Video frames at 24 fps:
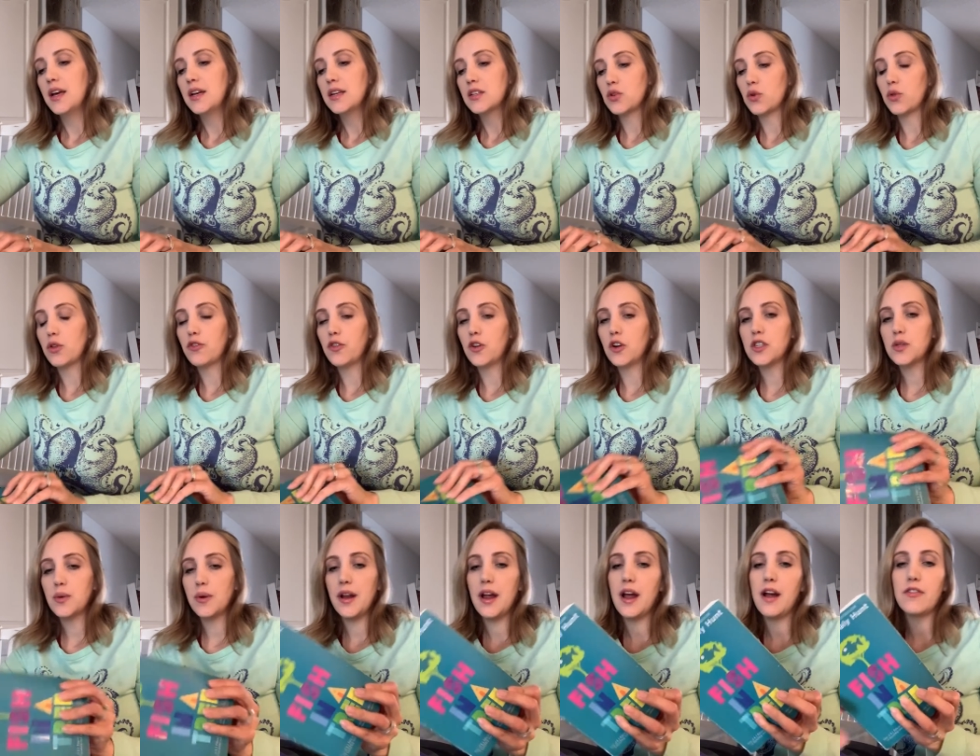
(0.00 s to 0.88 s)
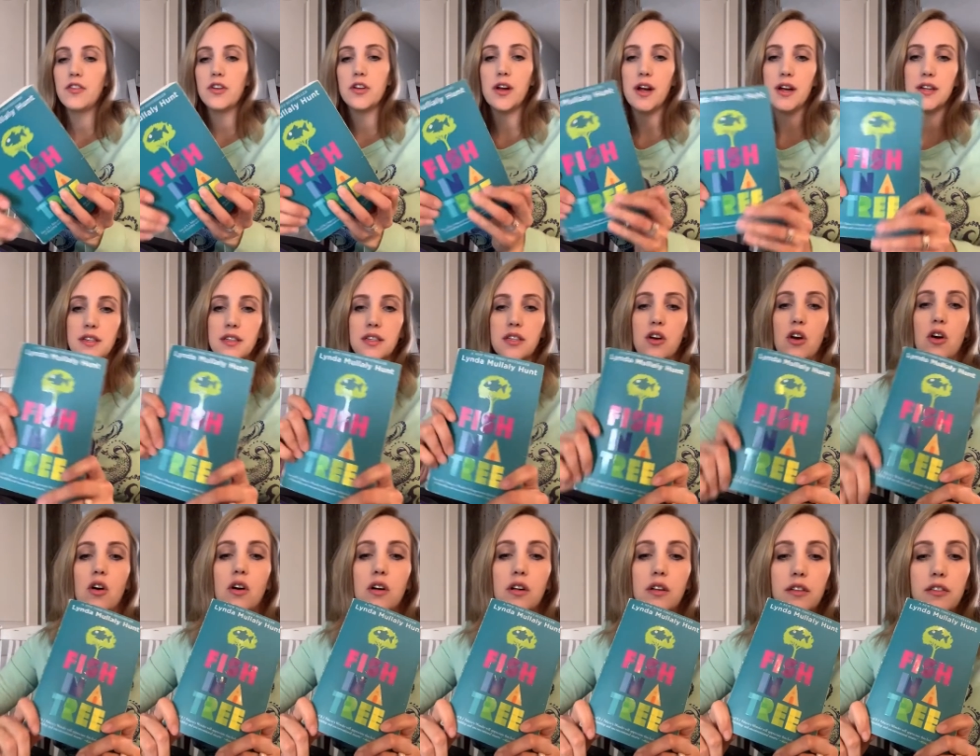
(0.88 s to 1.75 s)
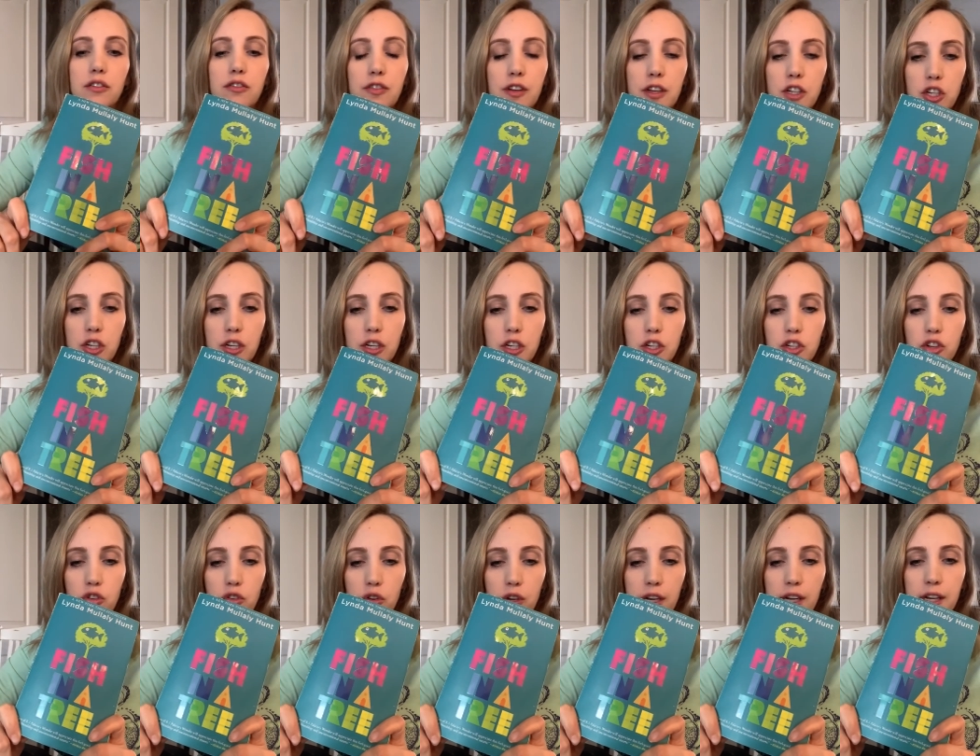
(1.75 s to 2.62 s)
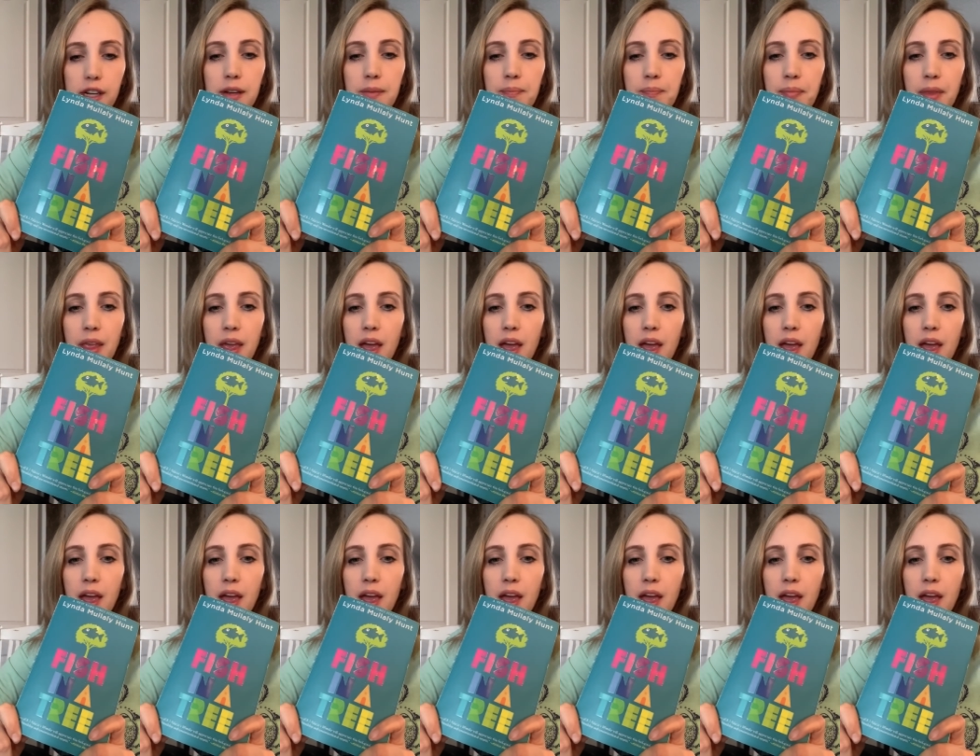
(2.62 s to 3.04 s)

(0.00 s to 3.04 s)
So the first one I have for you guys is called Fish in a Tree.